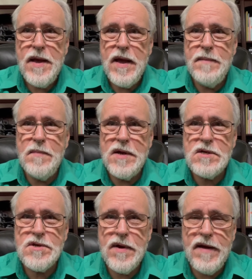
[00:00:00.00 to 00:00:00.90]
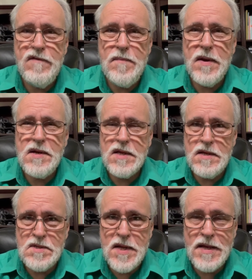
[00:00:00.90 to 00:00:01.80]
and make sure everybody
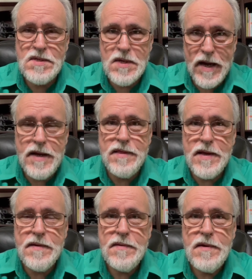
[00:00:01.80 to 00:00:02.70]
stays tithing.